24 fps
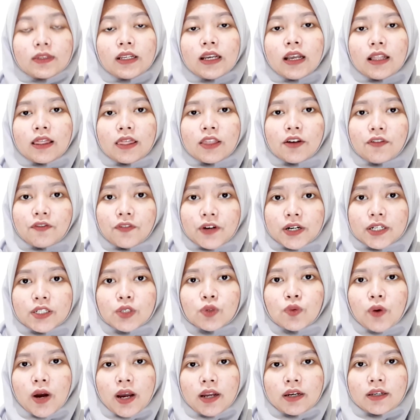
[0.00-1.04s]
The first
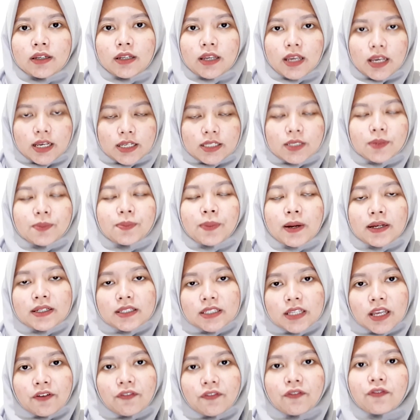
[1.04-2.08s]
one is
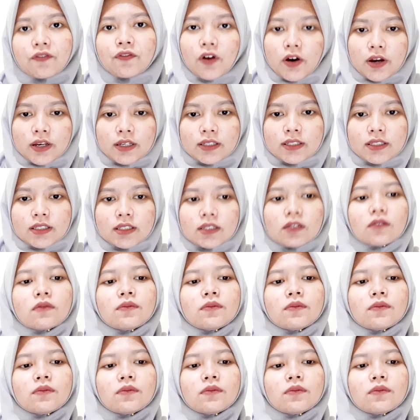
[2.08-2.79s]
passive voice.